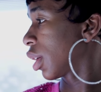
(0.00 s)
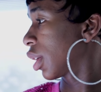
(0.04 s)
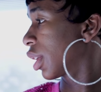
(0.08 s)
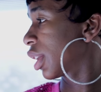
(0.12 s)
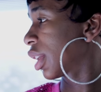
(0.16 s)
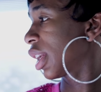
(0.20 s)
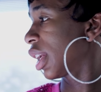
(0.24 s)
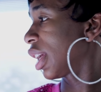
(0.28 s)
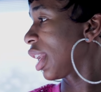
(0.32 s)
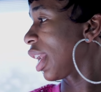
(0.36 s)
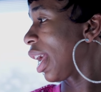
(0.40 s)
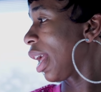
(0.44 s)

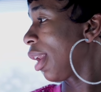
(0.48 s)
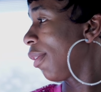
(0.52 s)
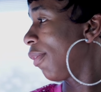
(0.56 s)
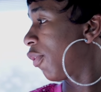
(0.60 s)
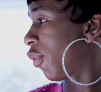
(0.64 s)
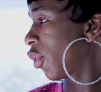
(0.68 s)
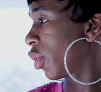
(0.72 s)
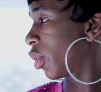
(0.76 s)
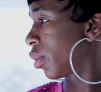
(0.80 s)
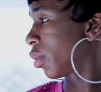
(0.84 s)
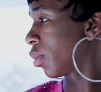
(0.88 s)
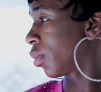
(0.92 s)
Can I help
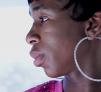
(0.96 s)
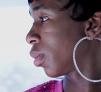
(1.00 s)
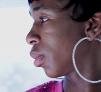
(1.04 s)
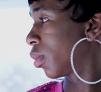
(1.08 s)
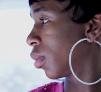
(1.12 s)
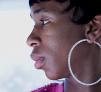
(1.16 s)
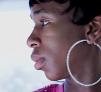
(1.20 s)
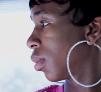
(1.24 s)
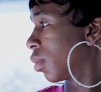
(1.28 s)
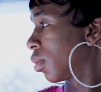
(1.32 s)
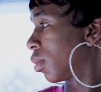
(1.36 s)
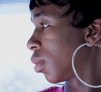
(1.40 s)
for you?
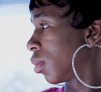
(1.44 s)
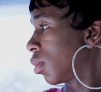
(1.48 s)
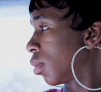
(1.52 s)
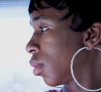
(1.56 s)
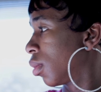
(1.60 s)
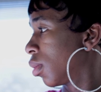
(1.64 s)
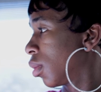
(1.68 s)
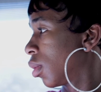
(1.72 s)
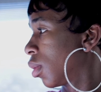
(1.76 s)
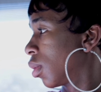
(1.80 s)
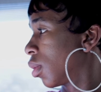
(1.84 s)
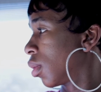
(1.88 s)

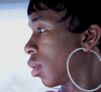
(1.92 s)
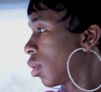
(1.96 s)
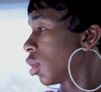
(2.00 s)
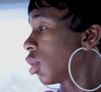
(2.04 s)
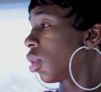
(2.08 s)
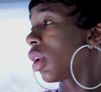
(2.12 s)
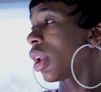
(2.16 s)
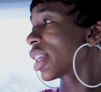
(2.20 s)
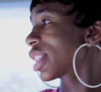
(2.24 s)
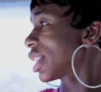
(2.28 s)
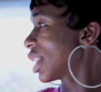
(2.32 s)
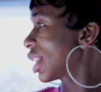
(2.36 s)
No,
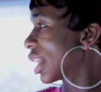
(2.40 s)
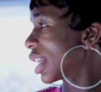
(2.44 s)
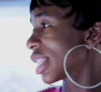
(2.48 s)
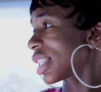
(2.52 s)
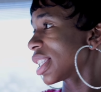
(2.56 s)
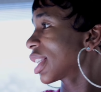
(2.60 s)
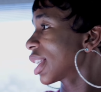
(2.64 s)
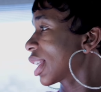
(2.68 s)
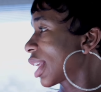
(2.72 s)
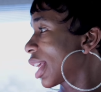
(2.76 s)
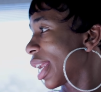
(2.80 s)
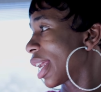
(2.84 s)
like Sarah
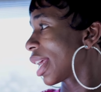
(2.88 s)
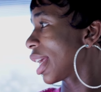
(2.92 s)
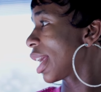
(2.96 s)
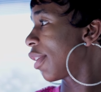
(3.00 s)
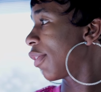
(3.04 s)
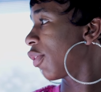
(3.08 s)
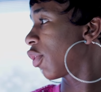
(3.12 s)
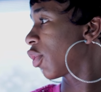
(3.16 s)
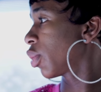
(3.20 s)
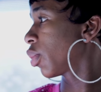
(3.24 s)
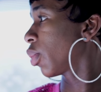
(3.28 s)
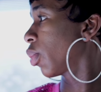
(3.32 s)
says, can I help
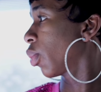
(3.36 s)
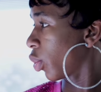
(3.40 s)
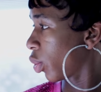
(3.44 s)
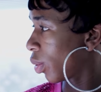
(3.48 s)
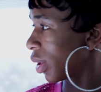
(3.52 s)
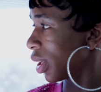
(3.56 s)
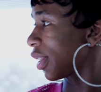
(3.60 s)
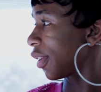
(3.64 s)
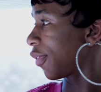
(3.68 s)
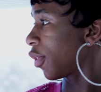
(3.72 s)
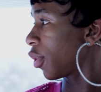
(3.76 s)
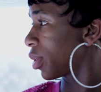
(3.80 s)
for you? You
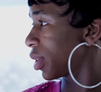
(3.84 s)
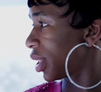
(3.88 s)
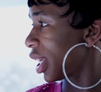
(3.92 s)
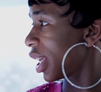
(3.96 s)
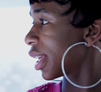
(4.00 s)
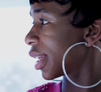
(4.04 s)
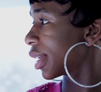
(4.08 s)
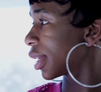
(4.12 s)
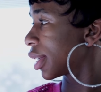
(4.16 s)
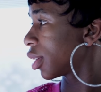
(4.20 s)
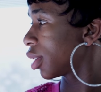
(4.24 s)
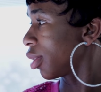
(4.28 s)
want the phone?
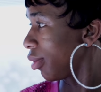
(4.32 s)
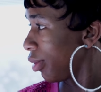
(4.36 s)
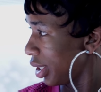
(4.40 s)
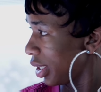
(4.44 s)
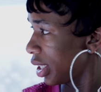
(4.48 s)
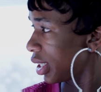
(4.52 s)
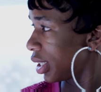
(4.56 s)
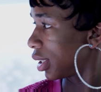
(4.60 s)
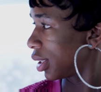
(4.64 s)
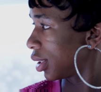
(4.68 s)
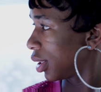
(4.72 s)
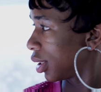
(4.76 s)
Take. No,
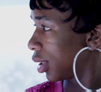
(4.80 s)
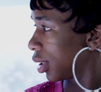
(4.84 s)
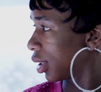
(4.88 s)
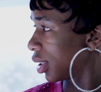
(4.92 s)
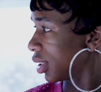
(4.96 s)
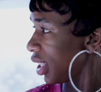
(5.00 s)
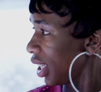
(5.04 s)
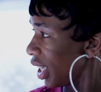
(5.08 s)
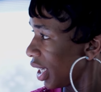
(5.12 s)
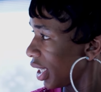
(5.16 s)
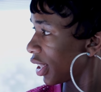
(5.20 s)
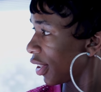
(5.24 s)
mean.
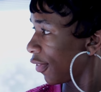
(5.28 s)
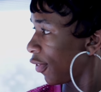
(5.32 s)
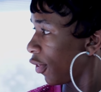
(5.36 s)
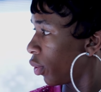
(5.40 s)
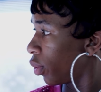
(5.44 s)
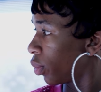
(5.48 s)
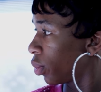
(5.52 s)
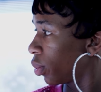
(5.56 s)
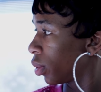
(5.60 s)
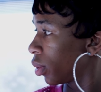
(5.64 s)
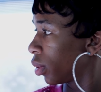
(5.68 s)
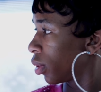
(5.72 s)
It's not
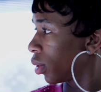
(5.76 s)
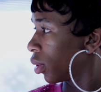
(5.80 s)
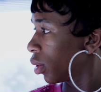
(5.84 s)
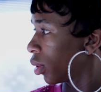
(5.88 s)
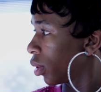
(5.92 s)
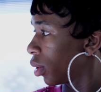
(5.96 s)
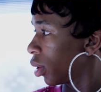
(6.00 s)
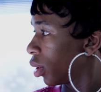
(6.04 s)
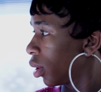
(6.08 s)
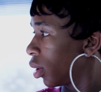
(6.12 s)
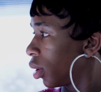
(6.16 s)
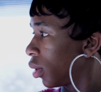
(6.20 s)
that deep.
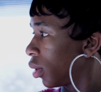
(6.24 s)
